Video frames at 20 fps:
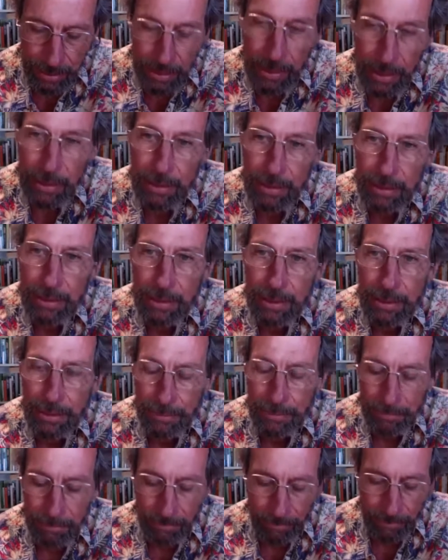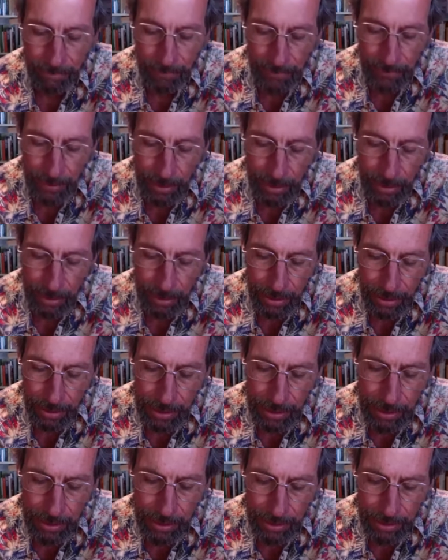East.
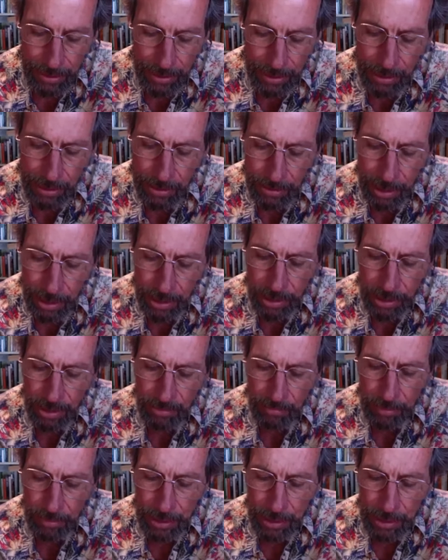East is the direction of